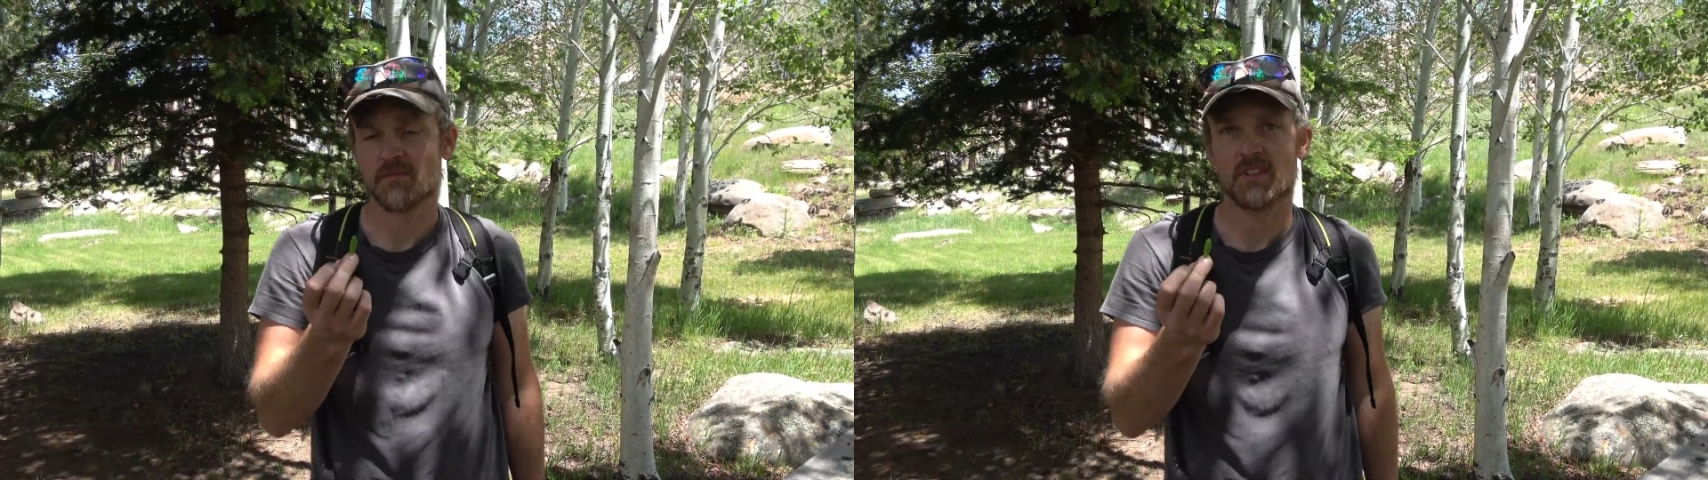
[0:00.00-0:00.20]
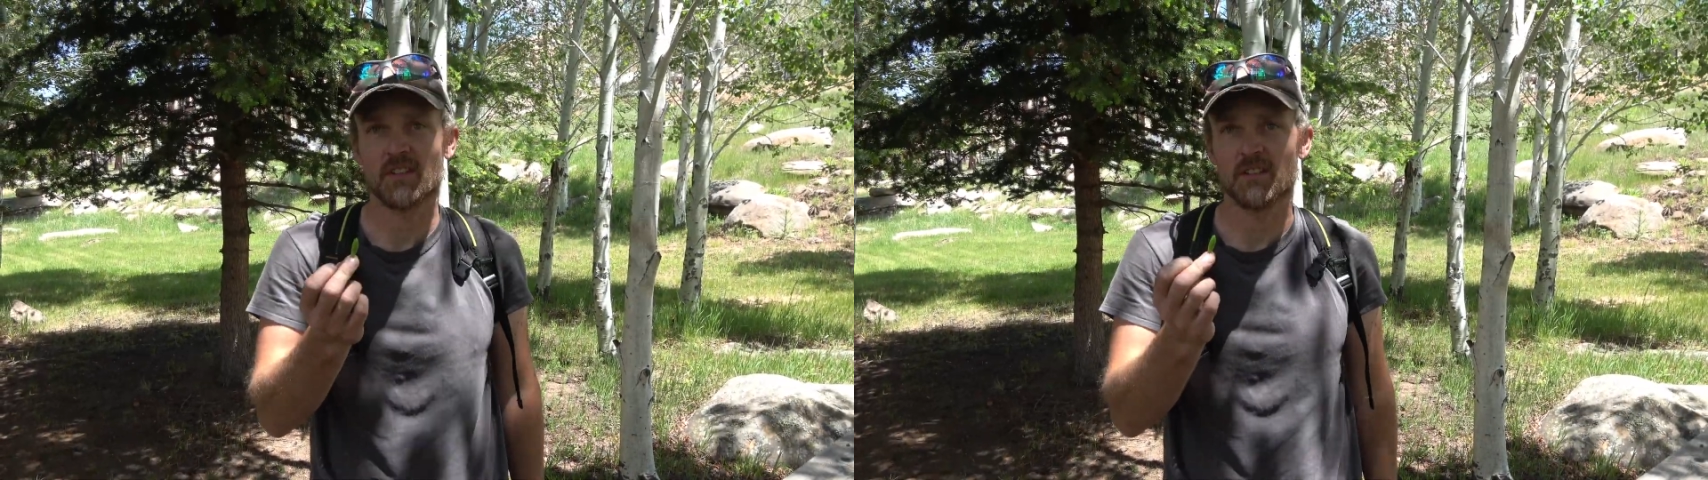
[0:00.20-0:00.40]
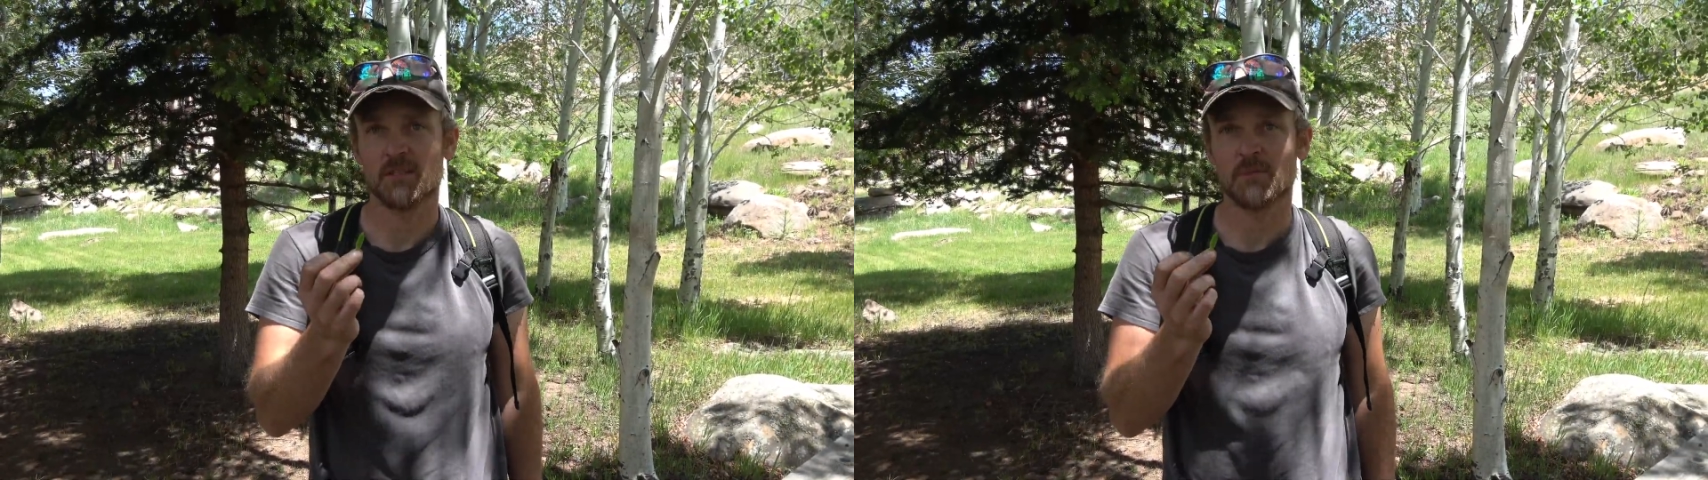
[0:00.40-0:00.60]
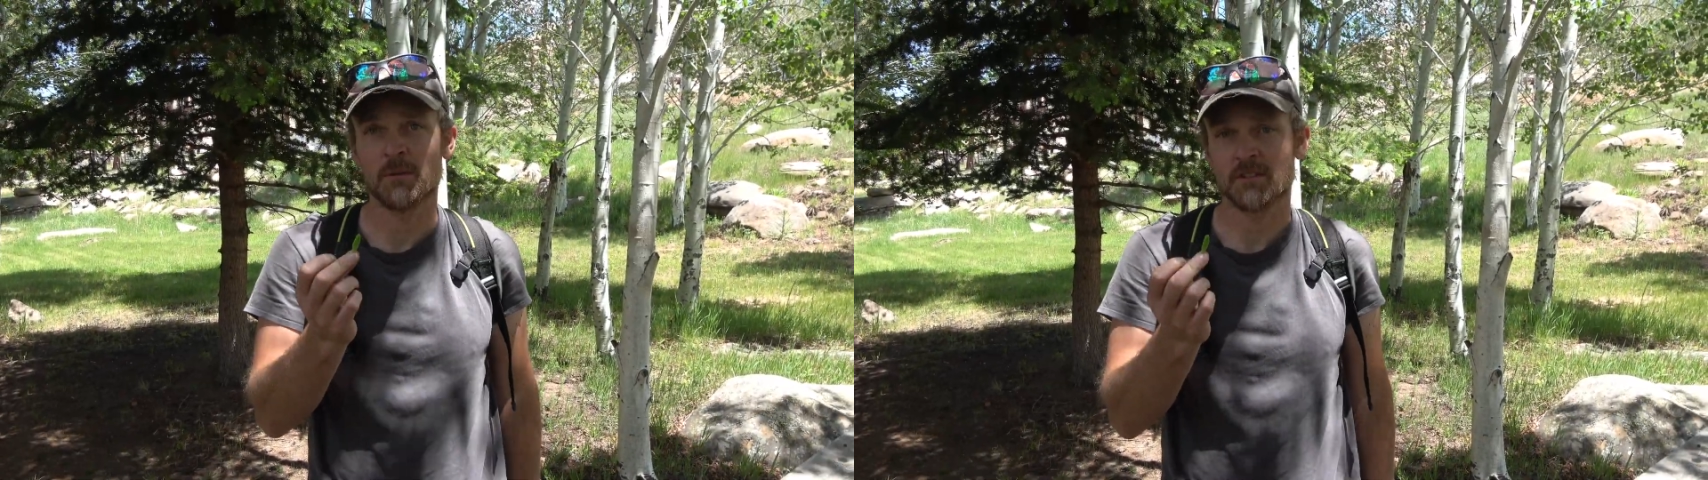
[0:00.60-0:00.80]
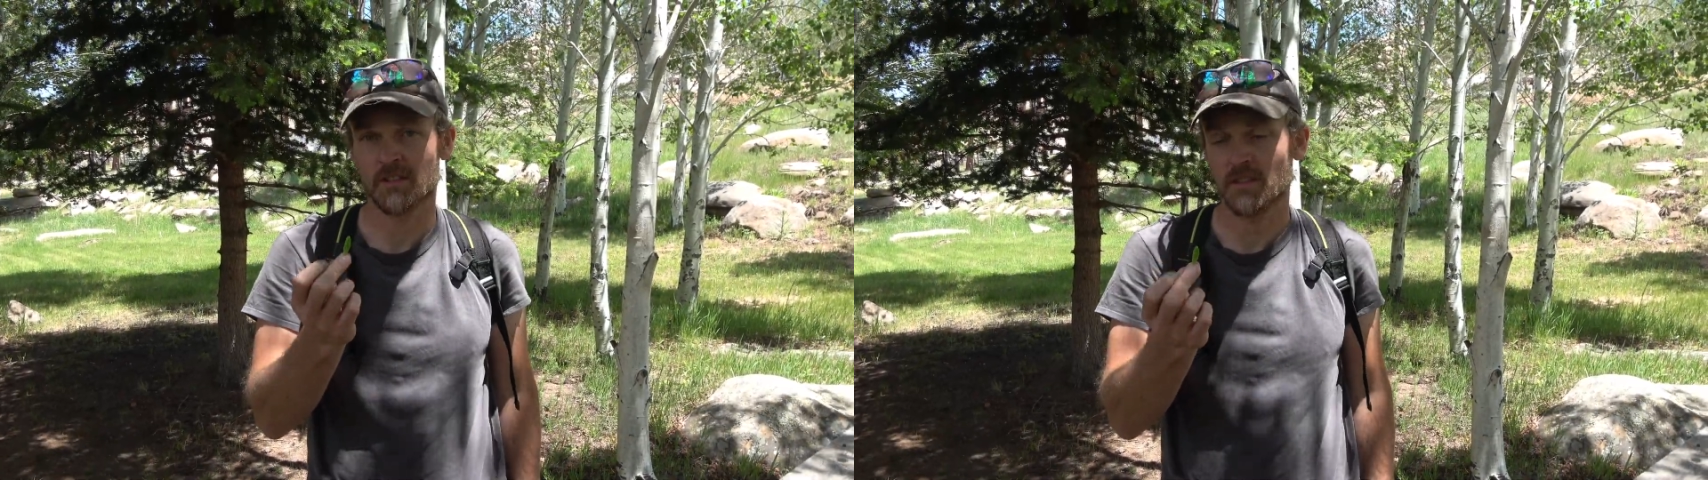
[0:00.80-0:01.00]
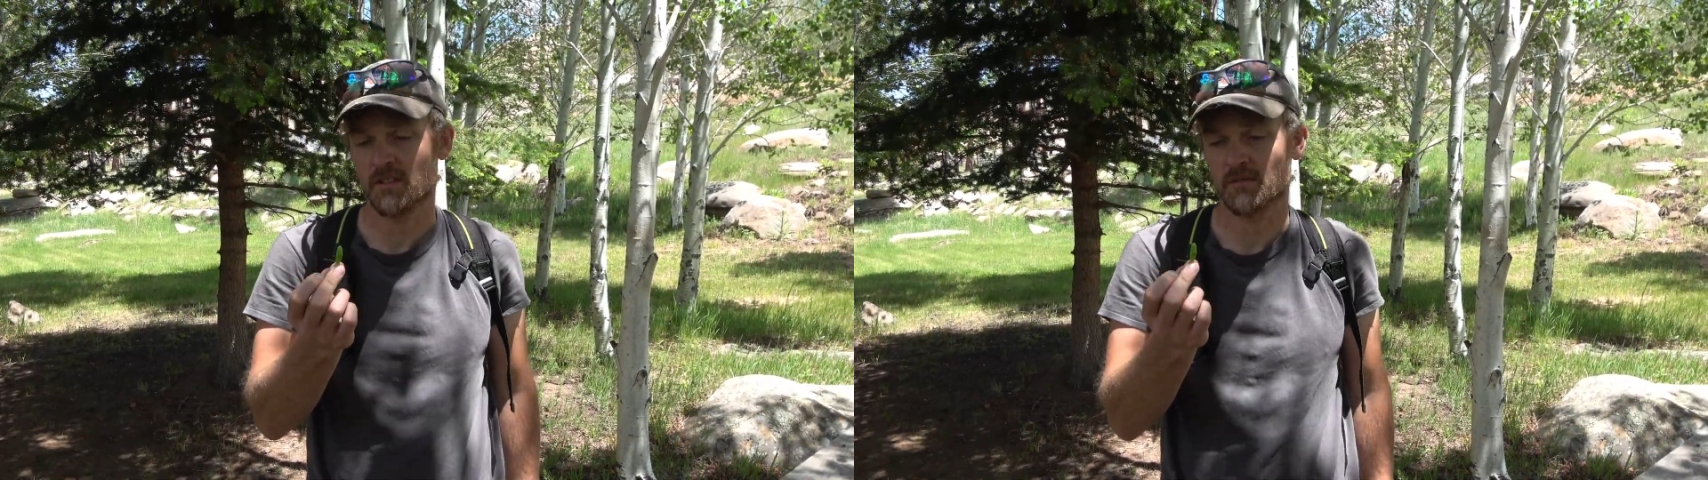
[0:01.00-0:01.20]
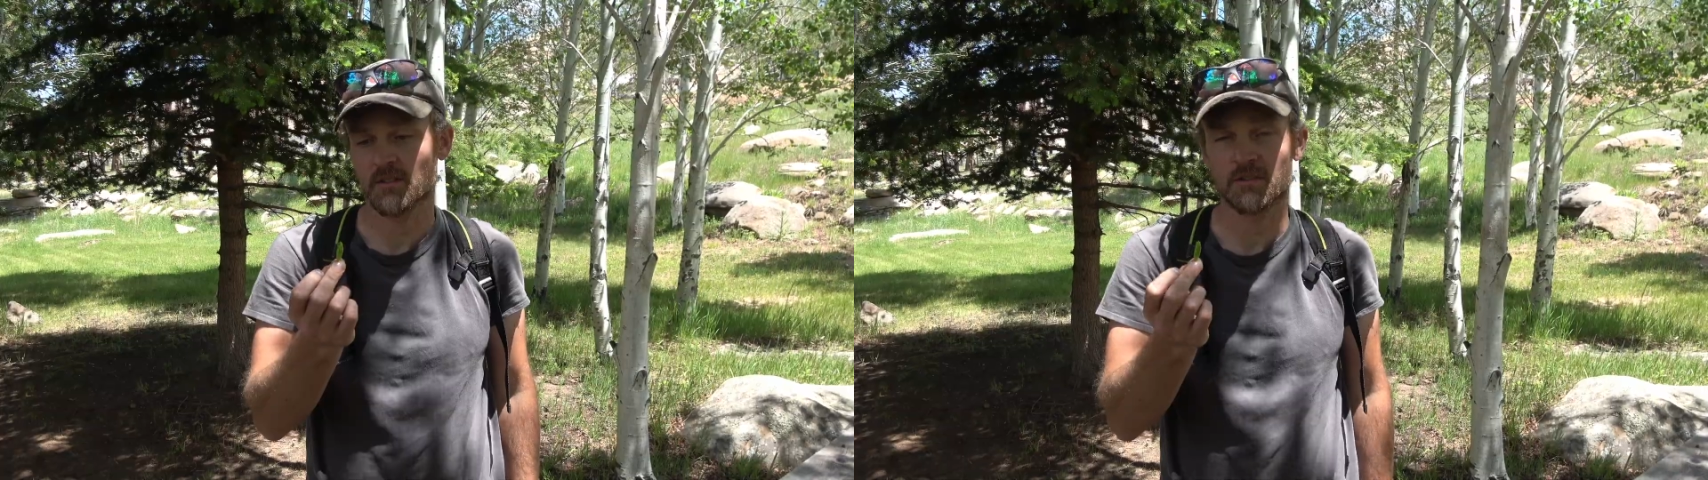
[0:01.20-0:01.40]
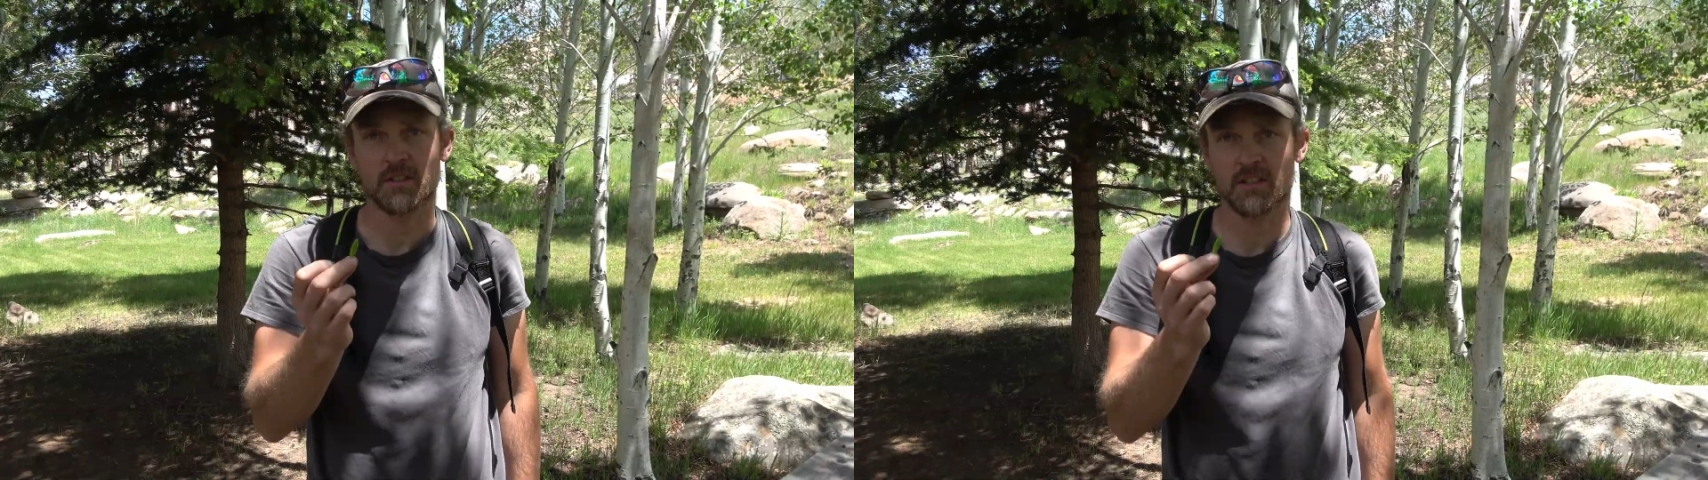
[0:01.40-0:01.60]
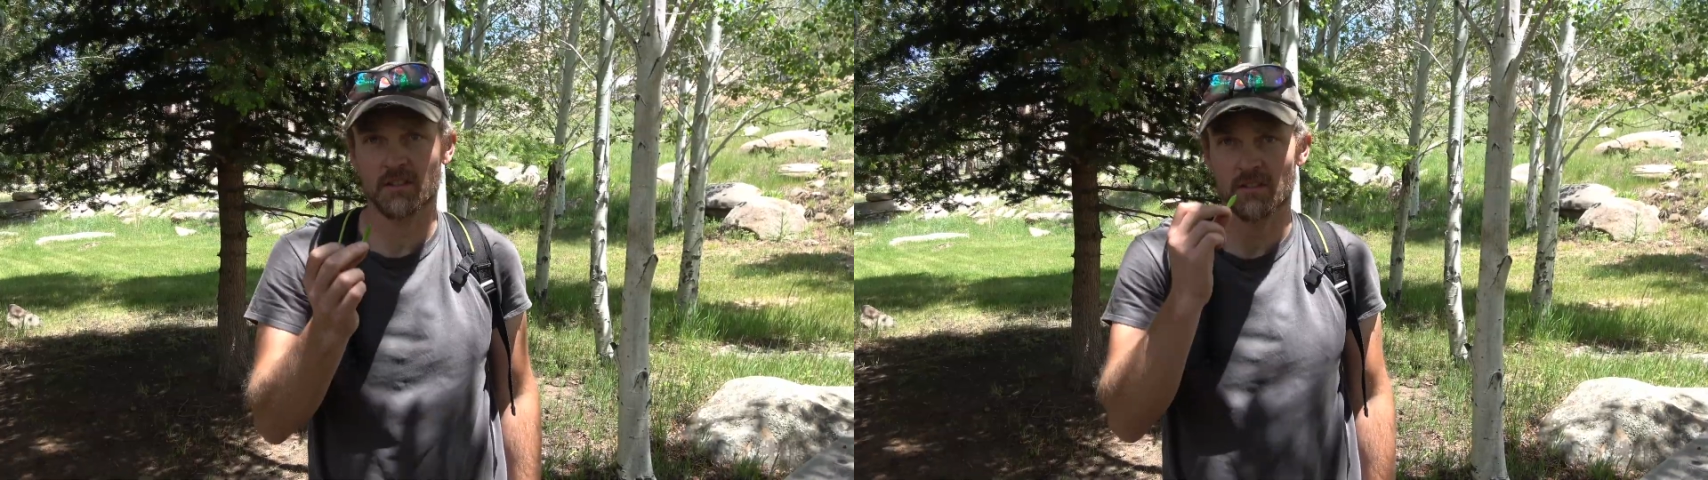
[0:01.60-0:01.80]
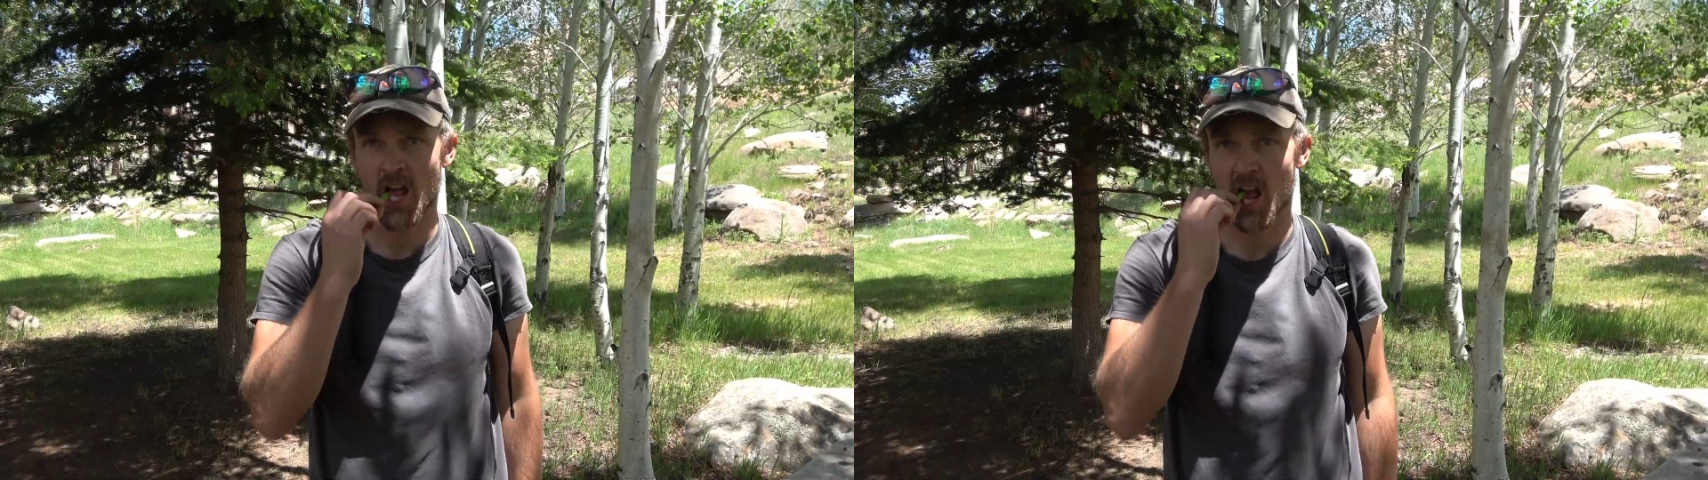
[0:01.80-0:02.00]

and maybe it's not. Let's try it out.